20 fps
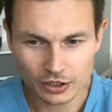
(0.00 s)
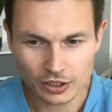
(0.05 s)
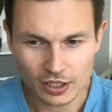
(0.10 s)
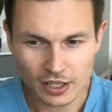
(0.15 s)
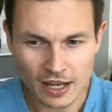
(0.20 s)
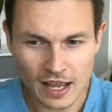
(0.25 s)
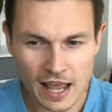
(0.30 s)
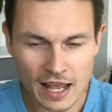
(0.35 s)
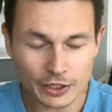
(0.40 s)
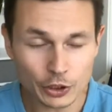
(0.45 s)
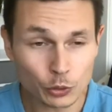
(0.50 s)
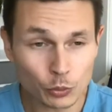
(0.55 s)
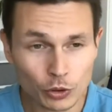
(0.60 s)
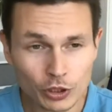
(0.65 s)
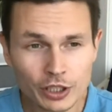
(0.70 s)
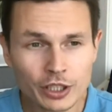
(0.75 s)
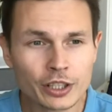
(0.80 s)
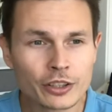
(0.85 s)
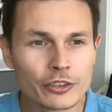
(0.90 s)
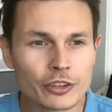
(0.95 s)
And you want to
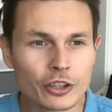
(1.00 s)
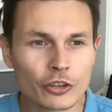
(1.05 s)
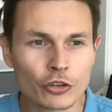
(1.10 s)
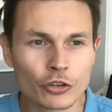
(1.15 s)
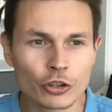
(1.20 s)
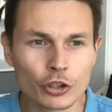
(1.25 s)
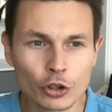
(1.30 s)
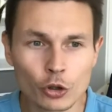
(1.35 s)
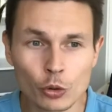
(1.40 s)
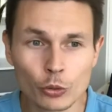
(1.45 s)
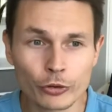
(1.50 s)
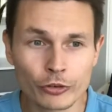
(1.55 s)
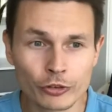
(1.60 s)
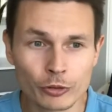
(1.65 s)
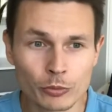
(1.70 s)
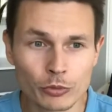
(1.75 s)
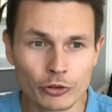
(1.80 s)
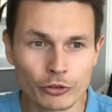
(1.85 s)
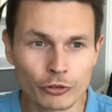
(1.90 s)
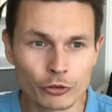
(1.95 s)
condition your
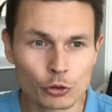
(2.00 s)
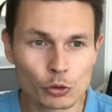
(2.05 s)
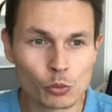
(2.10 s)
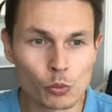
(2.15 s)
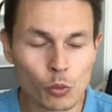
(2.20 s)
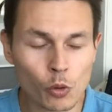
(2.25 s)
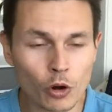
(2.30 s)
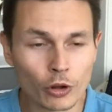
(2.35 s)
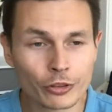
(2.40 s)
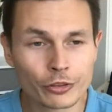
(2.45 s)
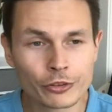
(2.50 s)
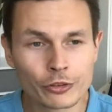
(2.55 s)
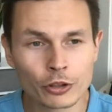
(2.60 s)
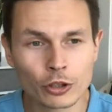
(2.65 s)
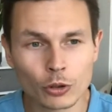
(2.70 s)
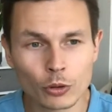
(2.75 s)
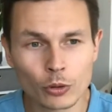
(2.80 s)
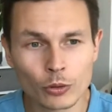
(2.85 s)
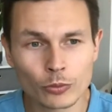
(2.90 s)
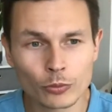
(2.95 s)
customers to want to
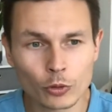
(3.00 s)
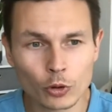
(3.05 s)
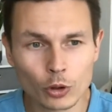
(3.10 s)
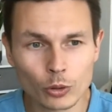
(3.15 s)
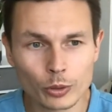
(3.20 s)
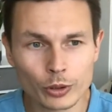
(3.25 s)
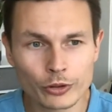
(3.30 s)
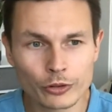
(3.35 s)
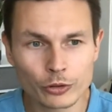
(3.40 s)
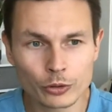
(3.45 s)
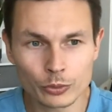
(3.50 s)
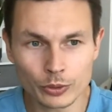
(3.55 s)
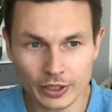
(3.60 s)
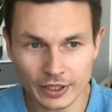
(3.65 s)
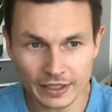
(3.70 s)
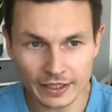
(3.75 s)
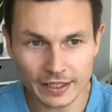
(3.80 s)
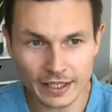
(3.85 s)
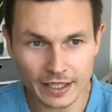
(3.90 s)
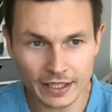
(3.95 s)
look forward to
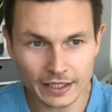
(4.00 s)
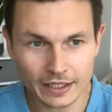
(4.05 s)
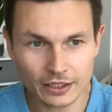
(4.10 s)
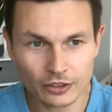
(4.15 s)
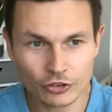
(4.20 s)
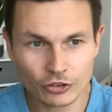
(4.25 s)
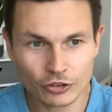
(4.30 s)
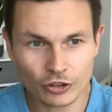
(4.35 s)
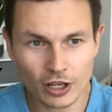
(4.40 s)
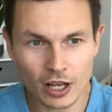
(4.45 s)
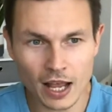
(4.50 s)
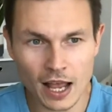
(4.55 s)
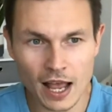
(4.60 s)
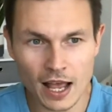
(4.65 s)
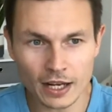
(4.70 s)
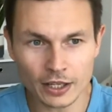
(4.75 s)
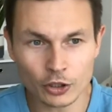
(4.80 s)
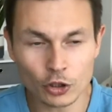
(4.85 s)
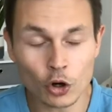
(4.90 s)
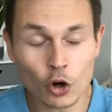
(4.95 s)
engage
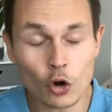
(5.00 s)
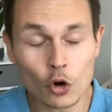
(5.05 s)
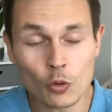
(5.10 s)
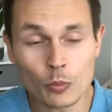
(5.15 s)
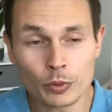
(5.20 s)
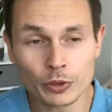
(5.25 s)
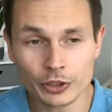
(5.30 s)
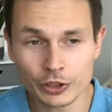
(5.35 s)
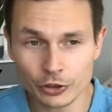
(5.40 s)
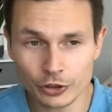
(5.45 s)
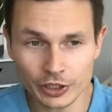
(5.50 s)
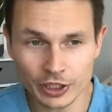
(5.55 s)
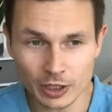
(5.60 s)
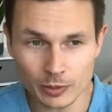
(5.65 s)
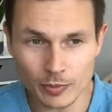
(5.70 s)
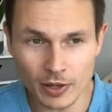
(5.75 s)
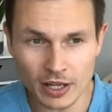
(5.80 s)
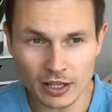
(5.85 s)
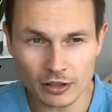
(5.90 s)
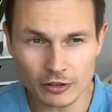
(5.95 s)
and open your
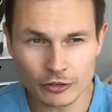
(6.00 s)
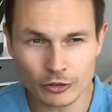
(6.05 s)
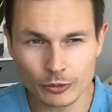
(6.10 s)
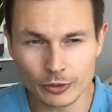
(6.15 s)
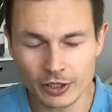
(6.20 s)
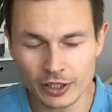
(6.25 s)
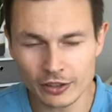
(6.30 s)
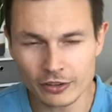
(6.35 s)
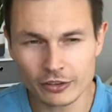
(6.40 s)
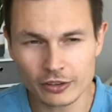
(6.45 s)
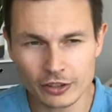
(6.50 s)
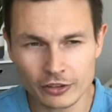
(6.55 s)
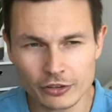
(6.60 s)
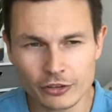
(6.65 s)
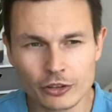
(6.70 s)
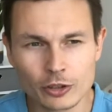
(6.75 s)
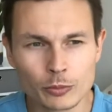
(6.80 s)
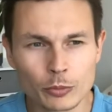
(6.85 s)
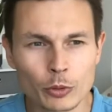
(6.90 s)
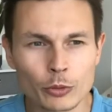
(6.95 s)
email. So this is
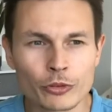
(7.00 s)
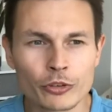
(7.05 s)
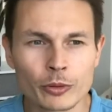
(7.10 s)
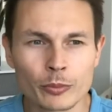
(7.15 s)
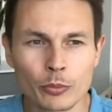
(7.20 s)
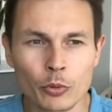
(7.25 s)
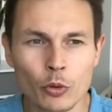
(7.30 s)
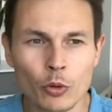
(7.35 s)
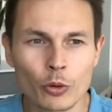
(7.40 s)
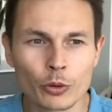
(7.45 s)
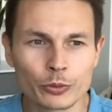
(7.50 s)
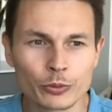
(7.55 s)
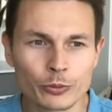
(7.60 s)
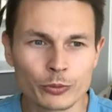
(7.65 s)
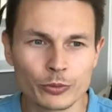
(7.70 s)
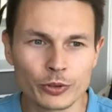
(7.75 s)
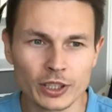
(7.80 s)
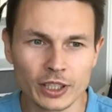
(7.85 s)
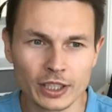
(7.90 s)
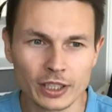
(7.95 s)
the most important
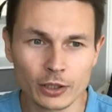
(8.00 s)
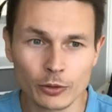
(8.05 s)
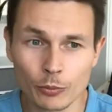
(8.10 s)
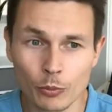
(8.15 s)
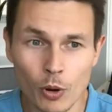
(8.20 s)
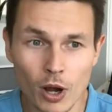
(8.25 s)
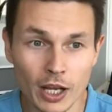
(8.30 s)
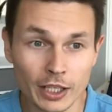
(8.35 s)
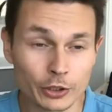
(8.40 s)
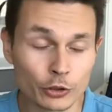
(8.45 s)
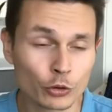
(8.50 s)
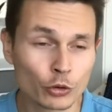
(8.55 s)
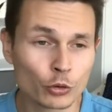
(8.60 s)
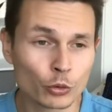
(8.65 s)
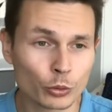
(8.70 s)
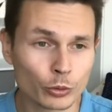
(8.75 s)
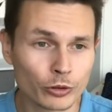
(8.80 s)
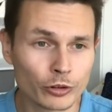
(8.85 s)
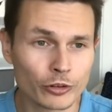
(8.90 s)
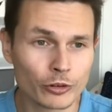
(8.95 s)
thing of why you
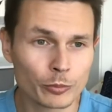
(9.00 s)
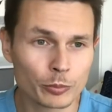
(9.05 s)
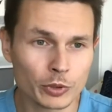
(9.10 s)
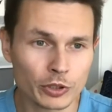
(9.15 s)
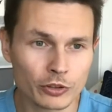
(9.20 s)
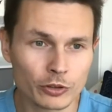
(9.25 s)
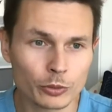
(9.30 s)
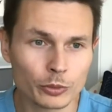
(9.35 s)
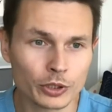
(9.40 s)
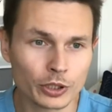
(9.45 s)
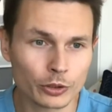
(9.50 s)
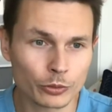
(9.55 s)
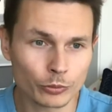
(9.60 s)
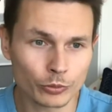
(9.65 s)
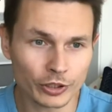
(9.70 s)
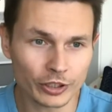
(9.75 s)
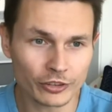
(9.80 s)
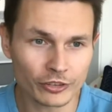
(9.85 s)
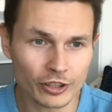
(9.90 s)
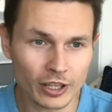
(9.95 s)
shouldn't be doing
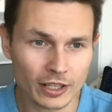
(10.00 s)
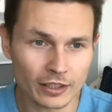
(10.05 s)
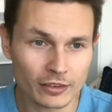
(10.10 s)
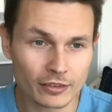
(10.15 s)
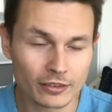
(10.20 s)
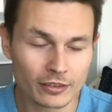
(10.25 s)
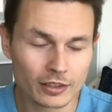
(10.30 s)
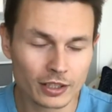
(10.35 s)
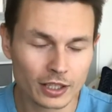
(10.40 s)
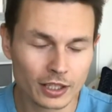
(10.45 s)
resends.